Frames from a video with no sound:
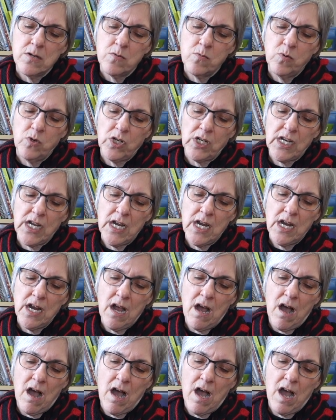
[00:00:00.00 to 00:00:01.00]

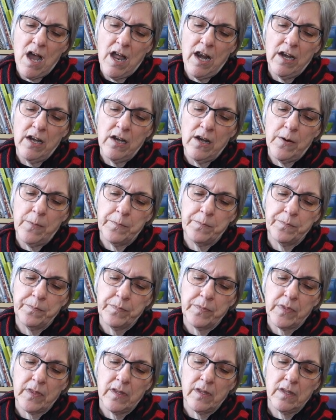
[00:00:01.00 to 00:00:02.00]
working on
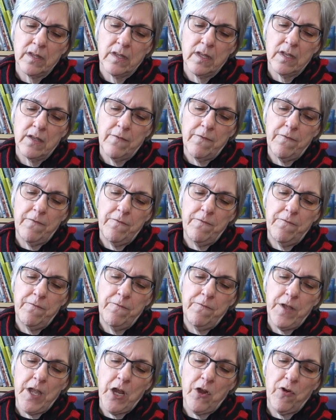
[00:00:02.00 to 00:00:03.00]

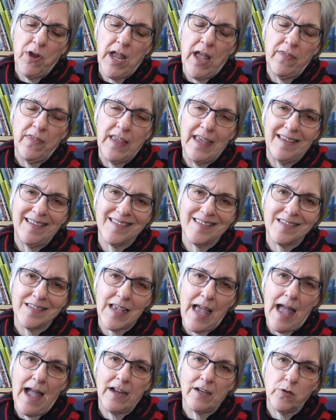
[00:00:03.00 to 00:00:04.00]
figuring out the
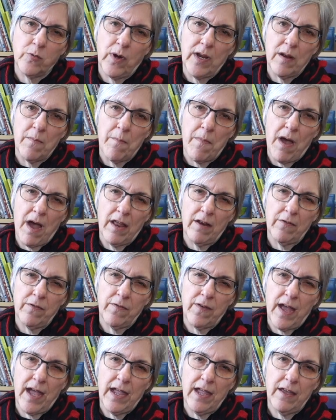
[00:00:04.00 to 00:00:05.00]
exact way to
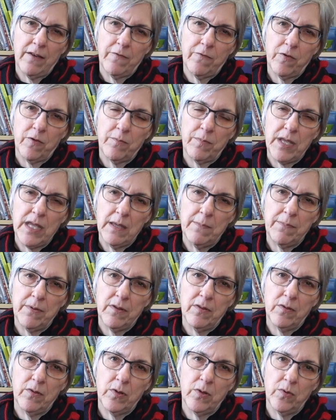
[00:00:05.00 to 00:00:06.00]
modify it for
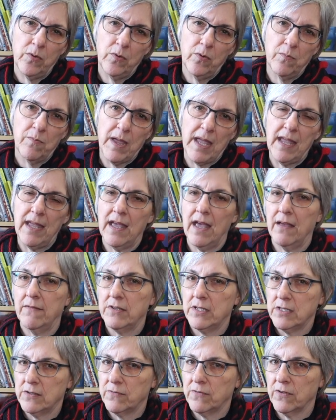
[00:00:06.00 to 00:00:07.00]
people who may
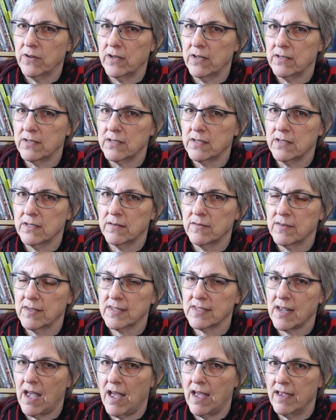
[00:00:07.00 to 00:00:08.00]
have different
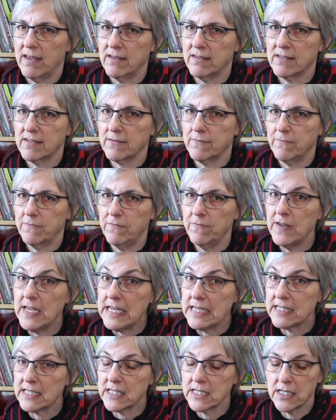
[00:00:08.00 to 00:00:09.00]
size
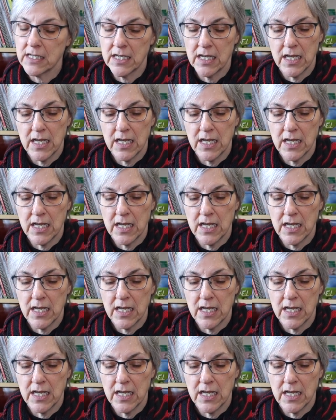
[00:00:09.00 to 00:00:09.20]
feet.